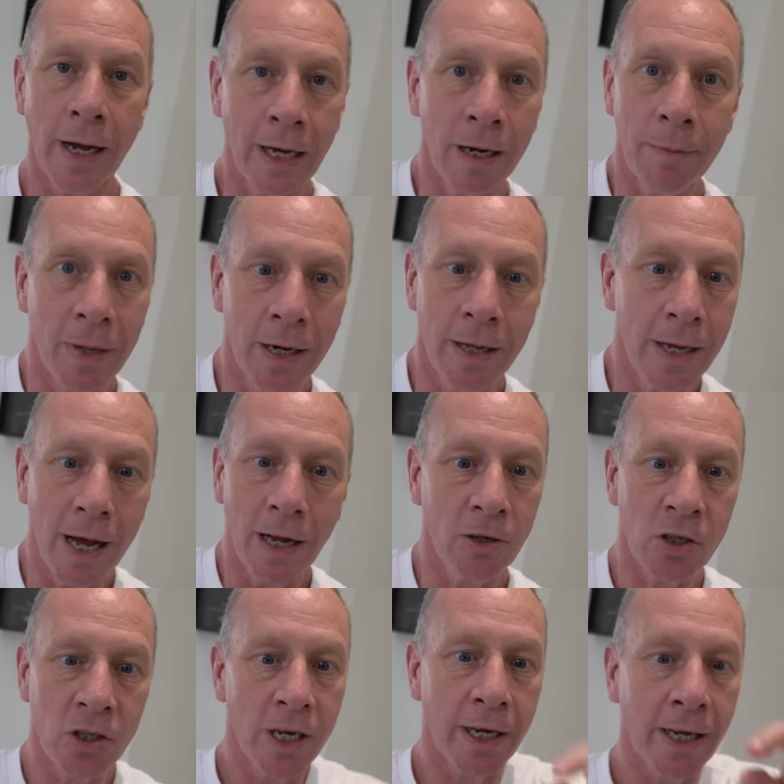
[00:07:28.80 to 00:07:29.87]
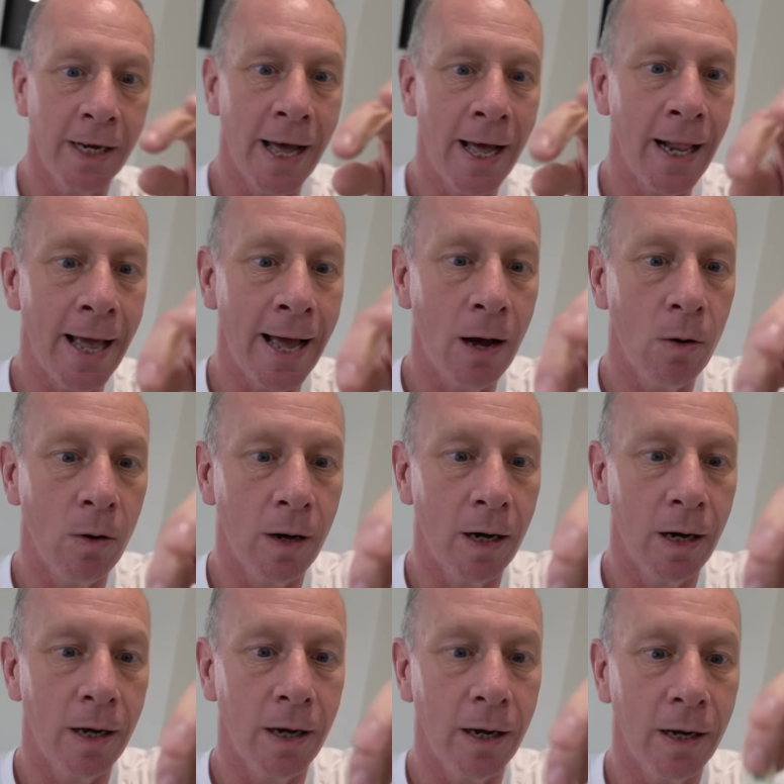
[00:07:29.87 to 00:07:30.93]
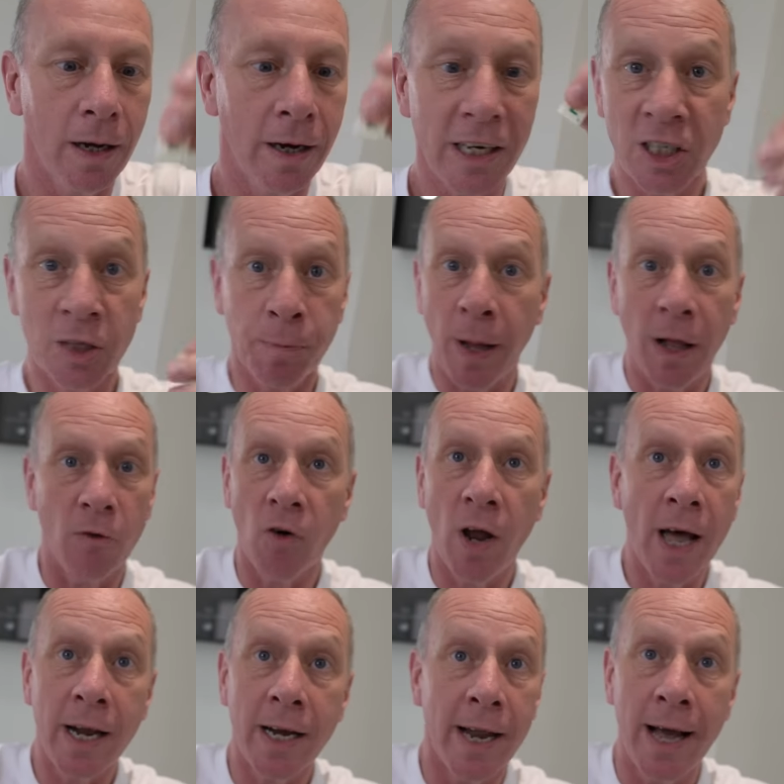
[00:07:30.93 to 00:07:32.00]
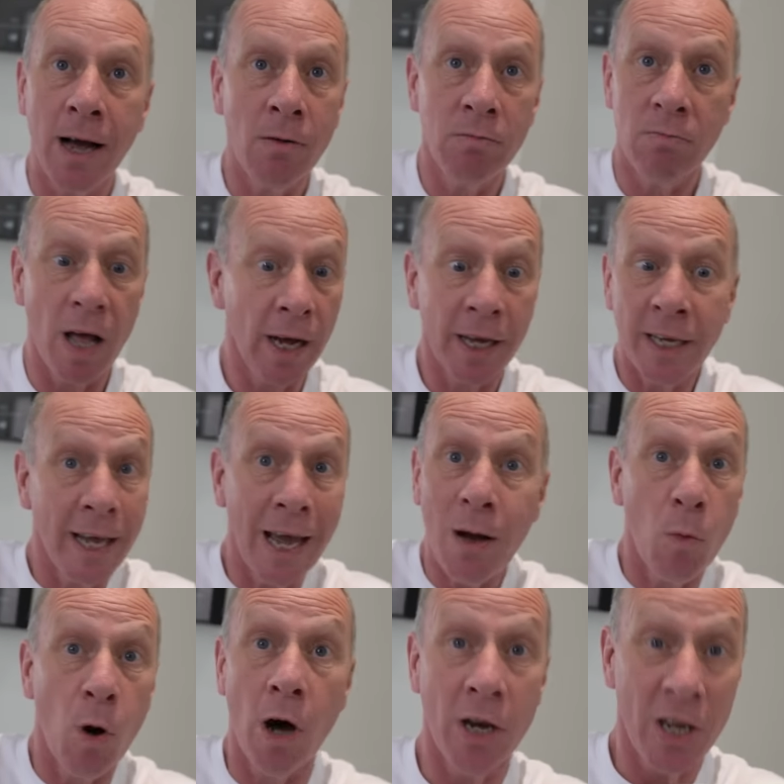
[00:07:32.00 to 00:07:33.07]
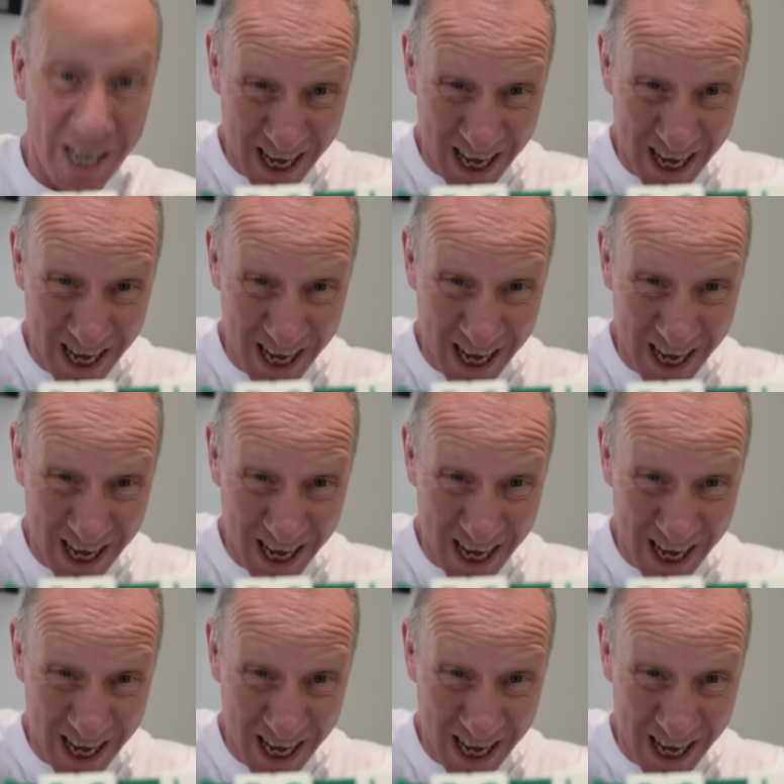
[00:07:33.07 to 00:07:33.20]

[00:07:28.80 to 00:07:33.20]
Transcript: Hang on a minute, I'll just take an L out. And it's spelt right now. I can get one.